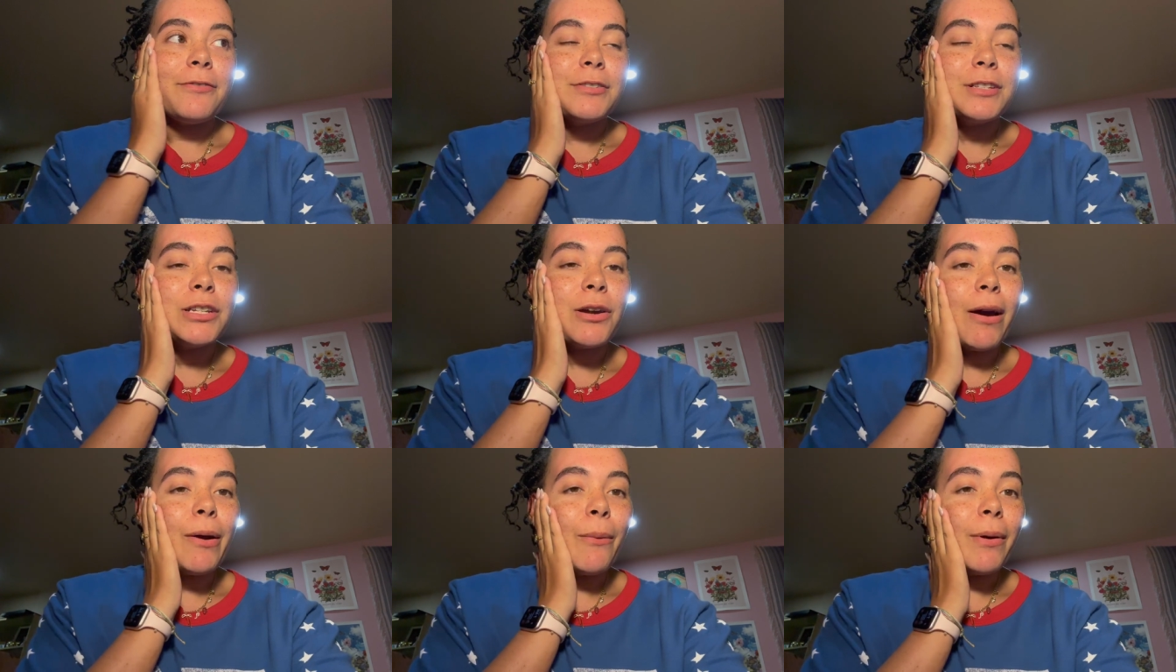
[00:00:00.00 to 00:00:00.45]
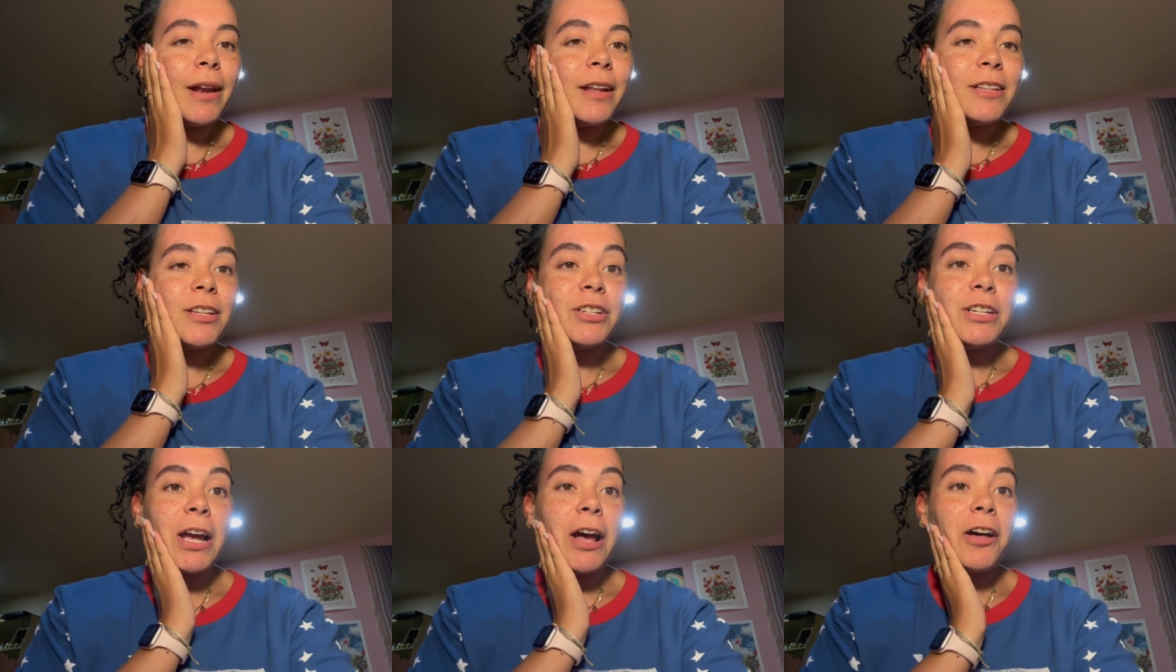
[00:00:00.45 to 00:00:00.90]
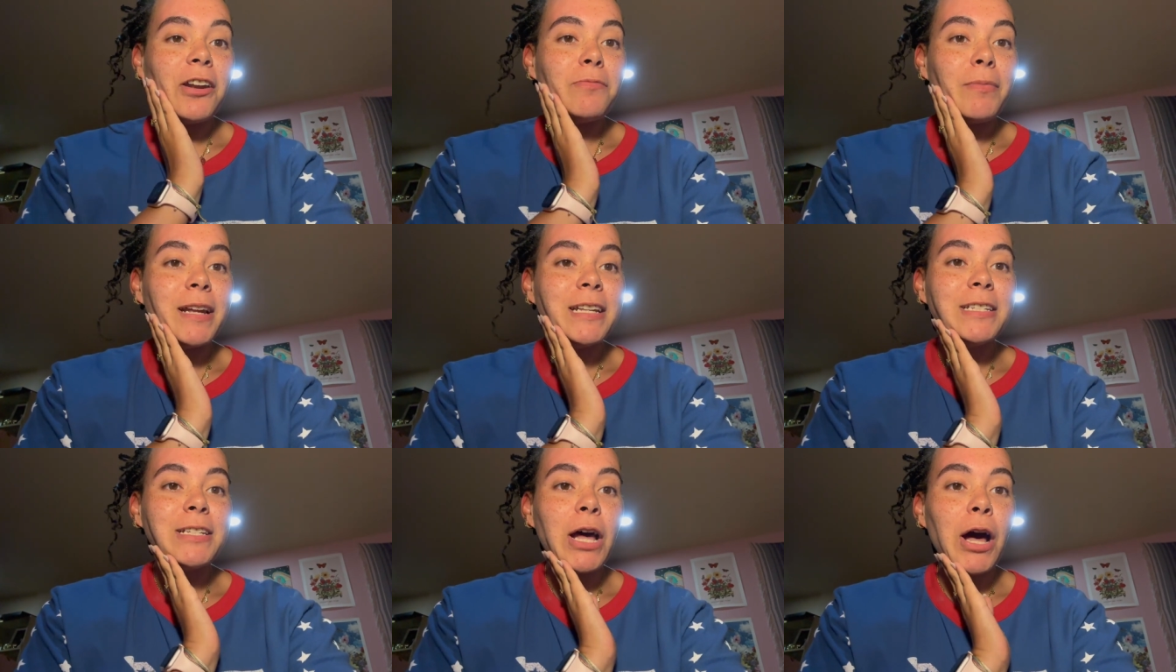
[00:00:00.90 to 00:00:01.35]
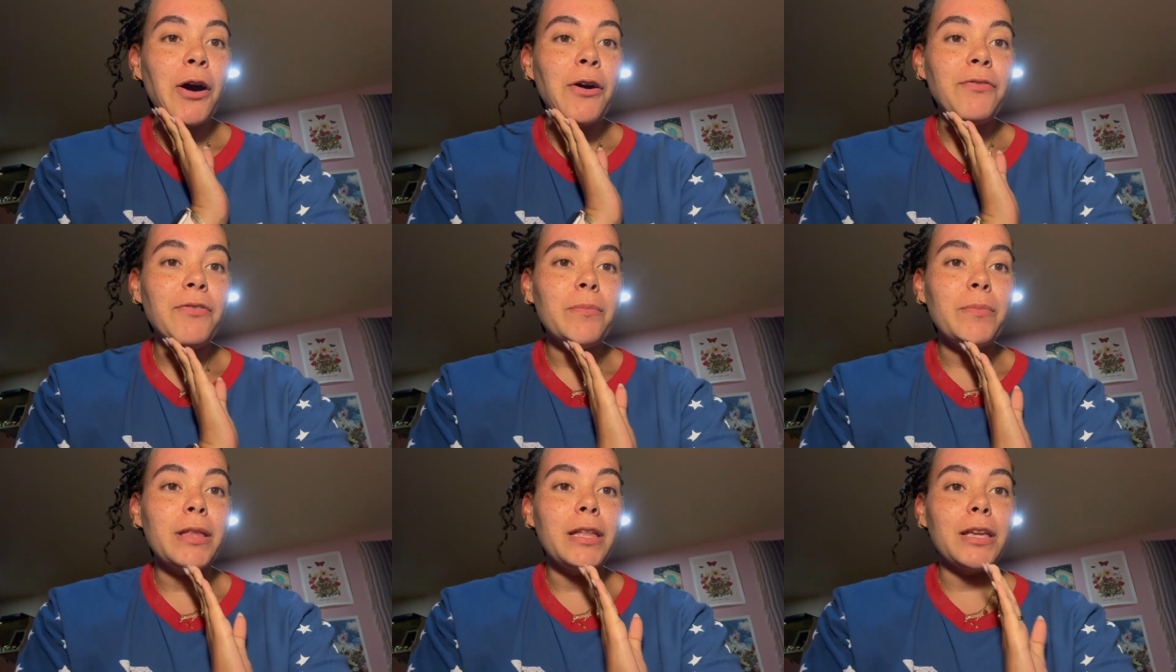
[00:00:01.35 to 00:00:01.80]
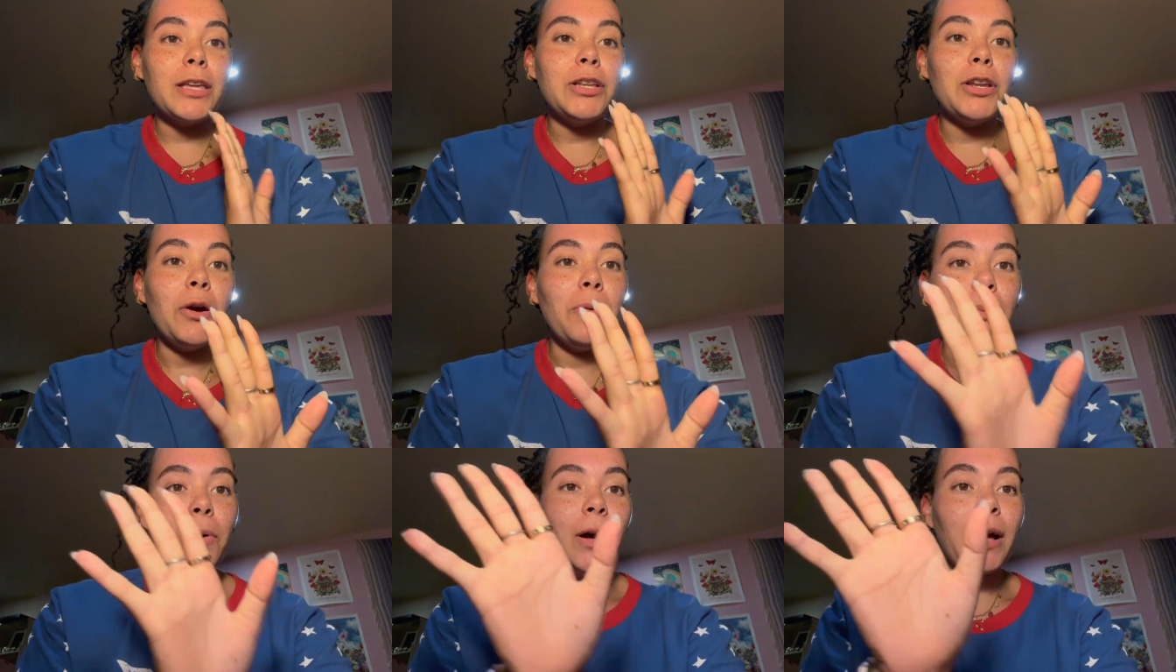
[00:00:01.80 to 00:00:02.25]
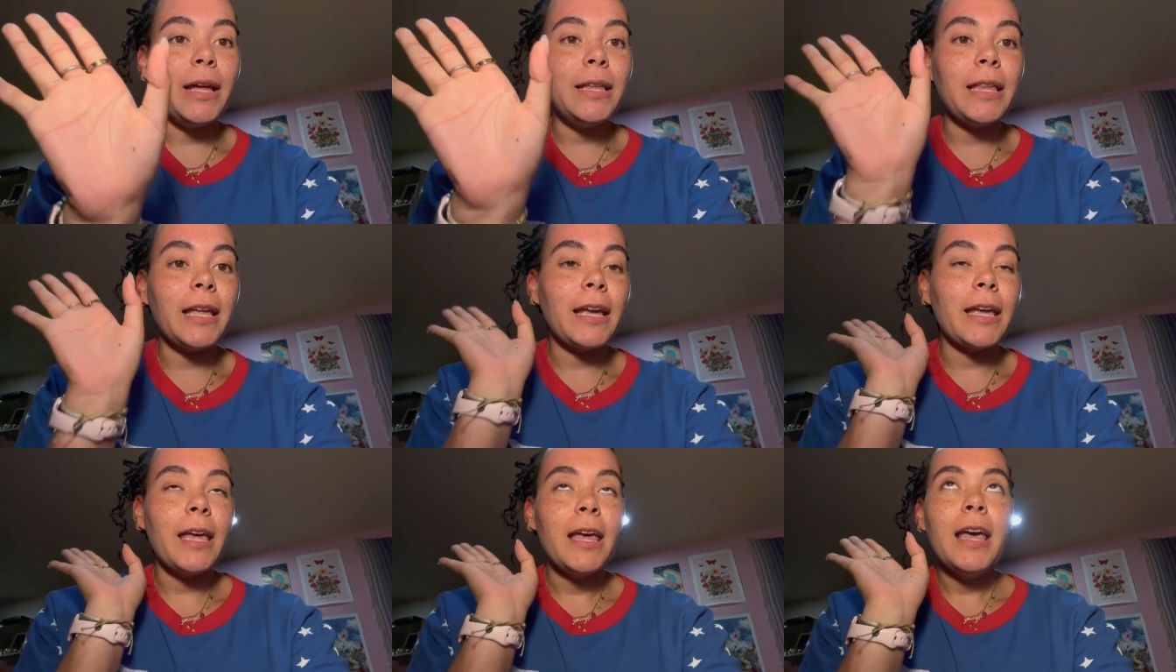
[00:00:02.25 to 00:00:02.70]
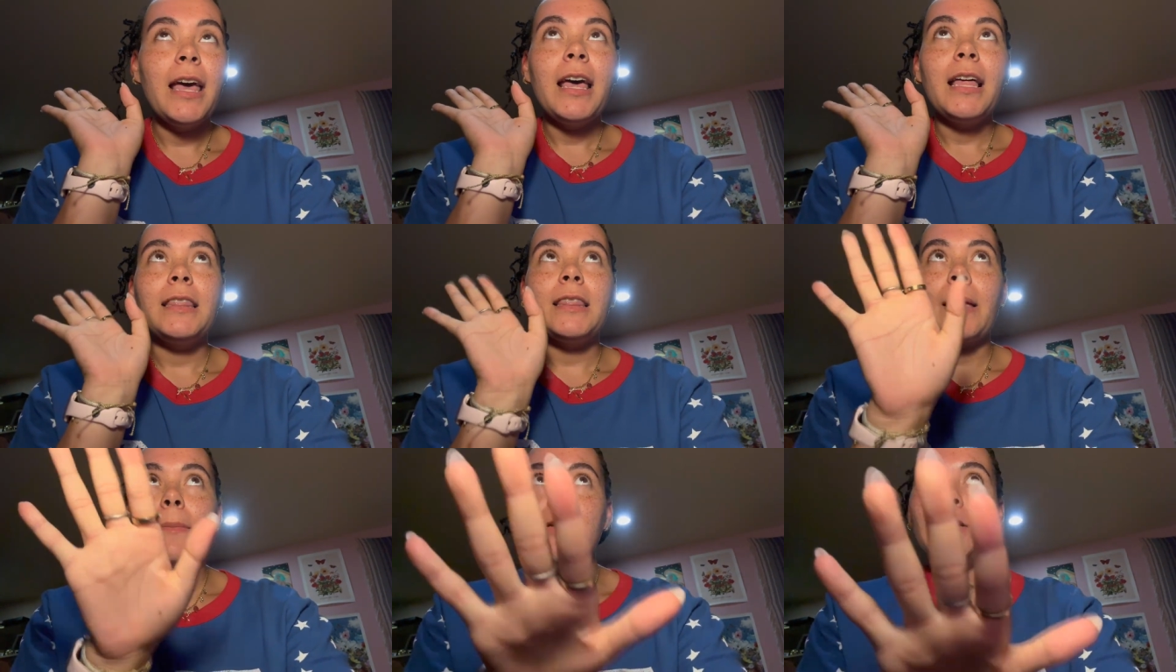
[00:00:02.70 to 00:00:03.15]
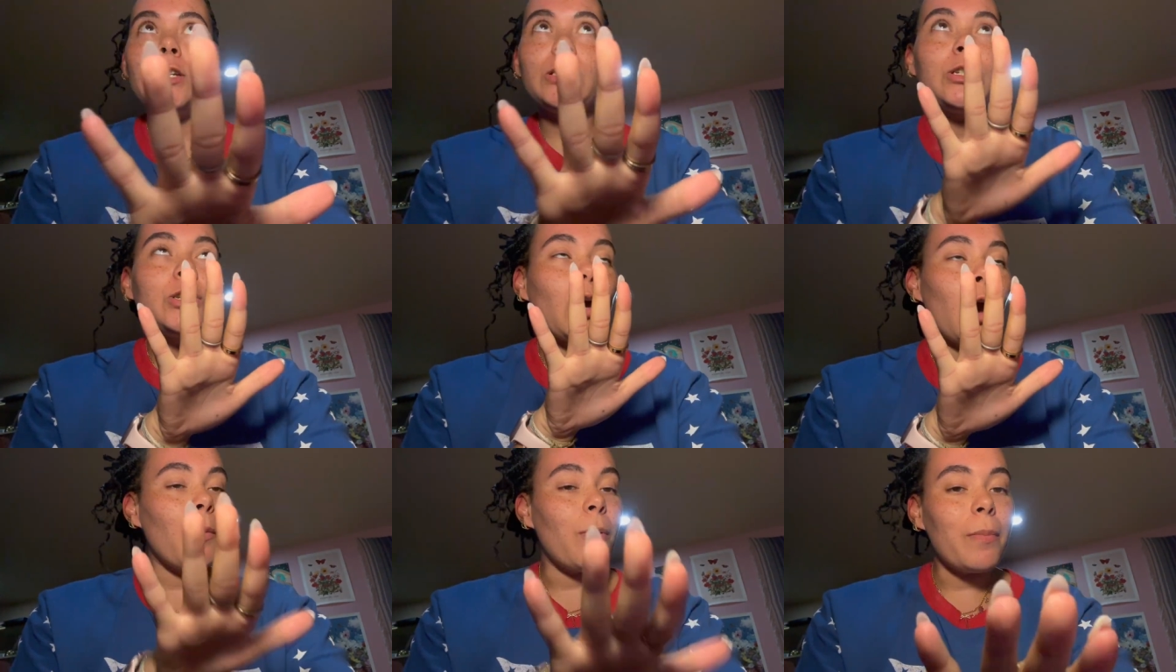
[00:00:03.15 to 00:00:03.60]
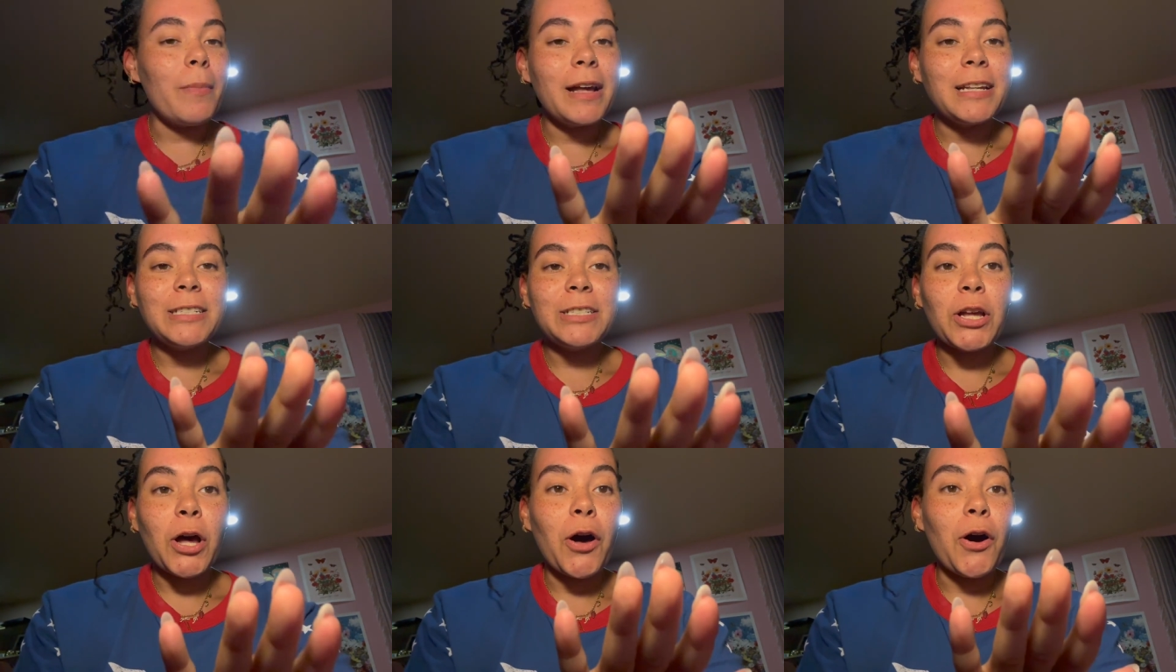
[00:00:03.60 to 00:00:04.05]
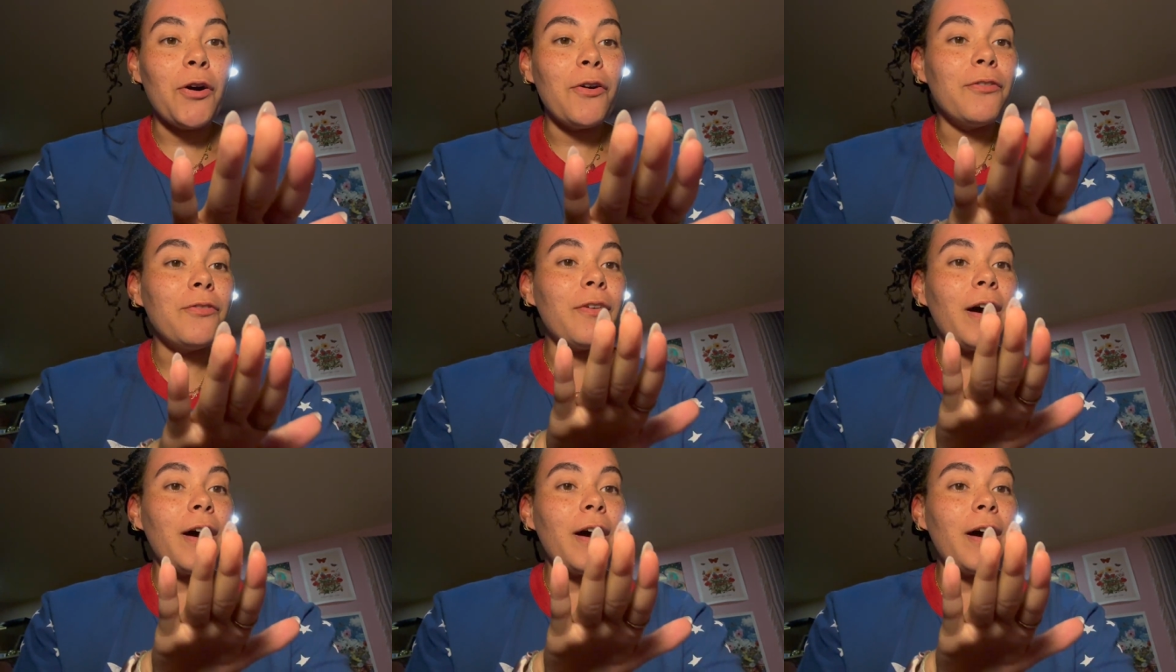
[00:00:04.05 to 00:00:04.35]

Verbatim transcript: So I wanted to challenge myself and be like, you know what? Like, let me just go by myself.